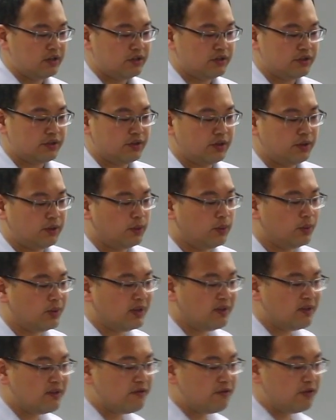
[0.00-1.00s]
So
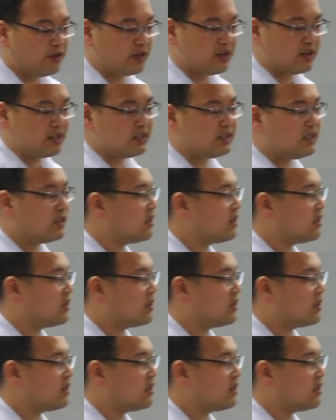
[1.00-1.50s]
let me first